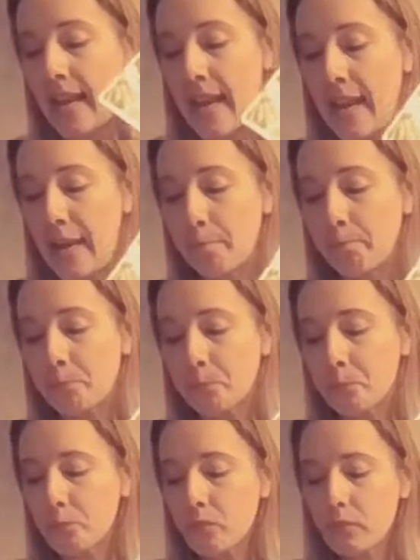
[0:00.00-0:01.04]
a
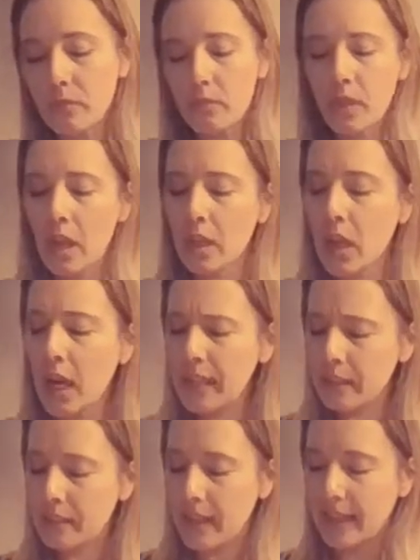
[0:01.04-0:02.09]
kind
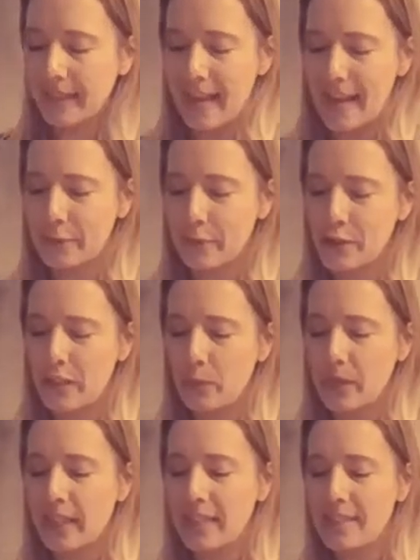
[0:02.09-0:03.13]
of like an energy
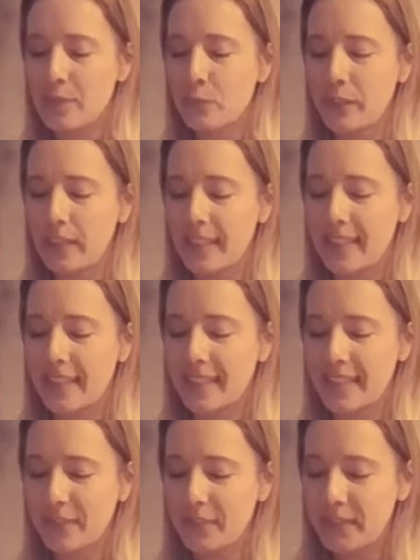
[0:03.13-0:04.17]
where he's really
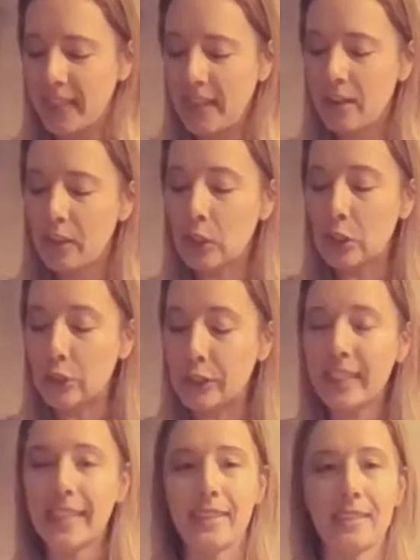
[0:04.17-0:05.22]

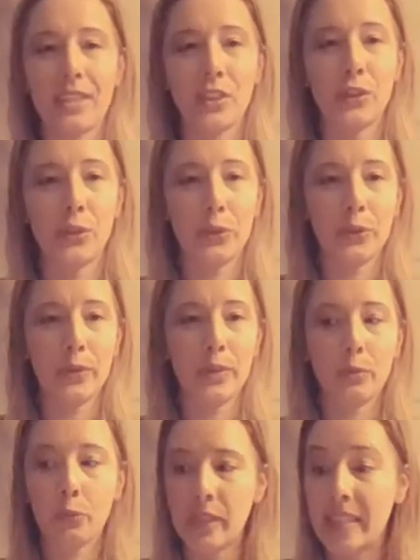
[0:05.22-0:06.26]
learning to
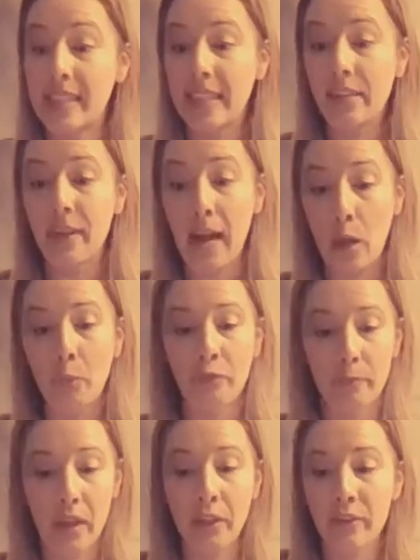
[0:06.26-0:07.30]
receive help
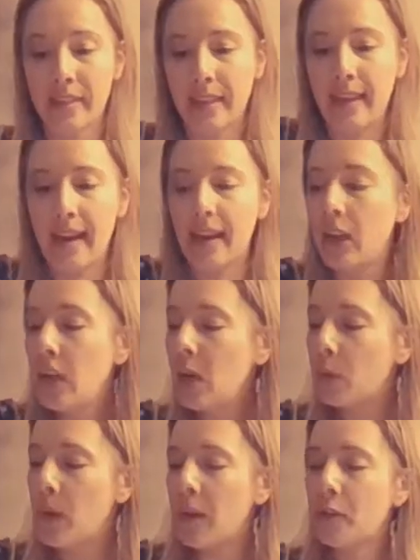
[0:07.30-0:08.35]
from others again,
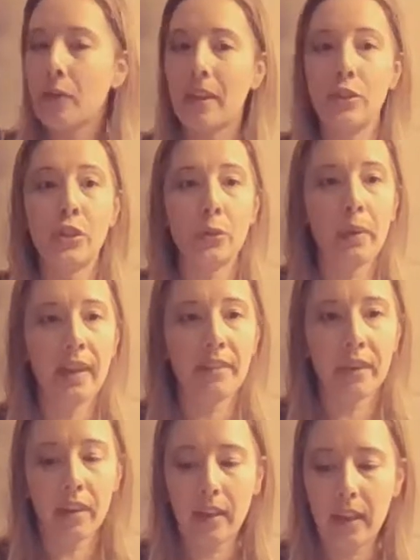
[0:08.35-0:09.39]
rather than doing
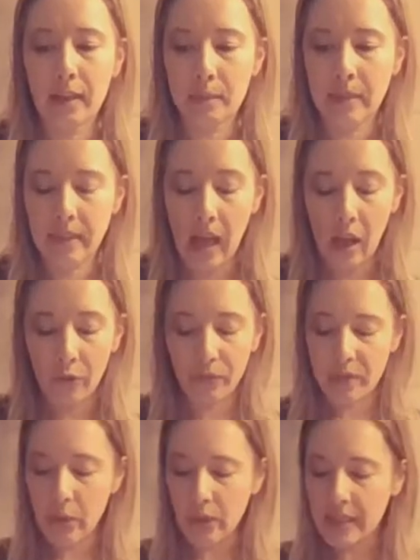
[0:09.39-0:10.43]
everything himself.
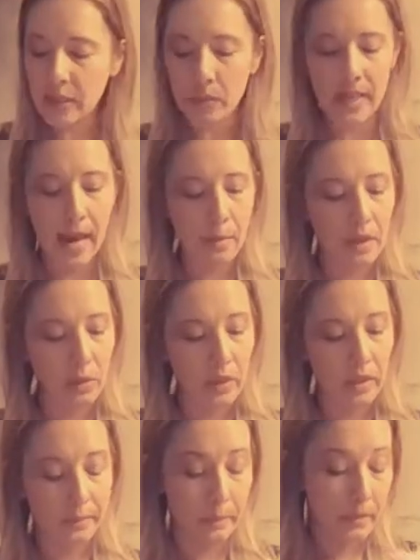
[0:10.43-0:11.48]
So that's what's happening with
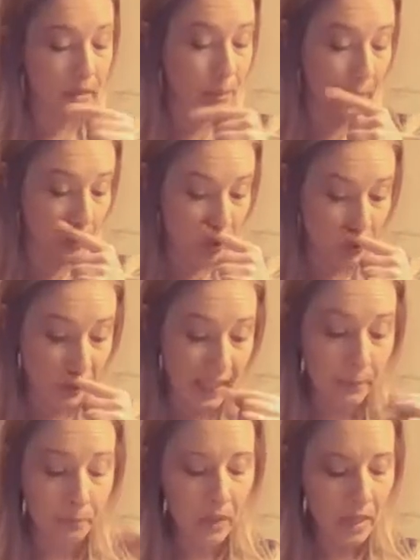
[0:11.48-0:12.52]
him
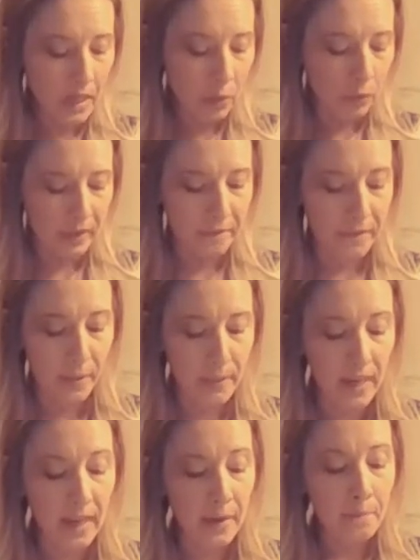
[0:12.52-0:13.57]
spiritually. The
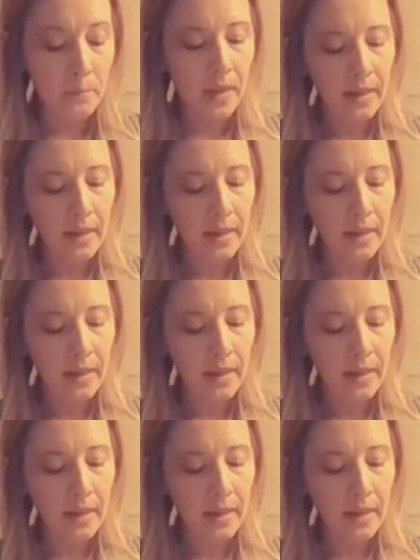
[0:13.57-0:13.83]
feminine,